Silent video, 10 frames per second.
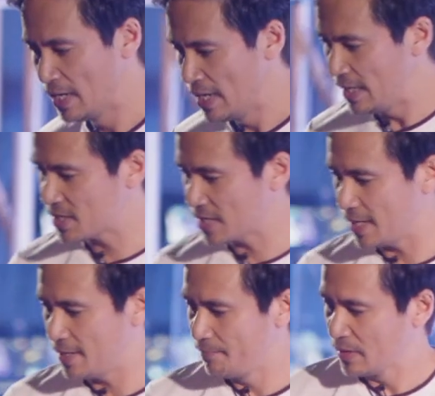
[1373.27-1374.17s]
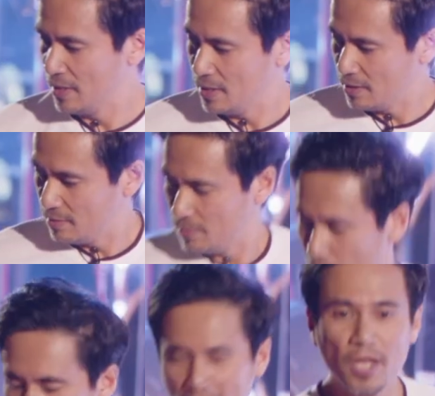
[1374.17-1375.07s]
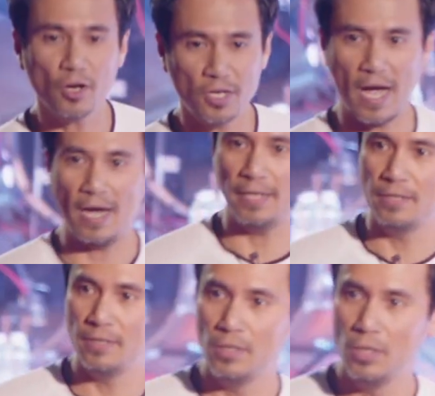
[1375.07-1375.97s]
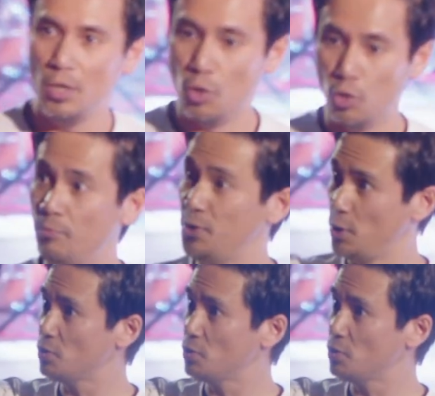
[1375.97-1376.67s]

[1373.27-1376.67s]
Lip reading: He said, may your God, whom you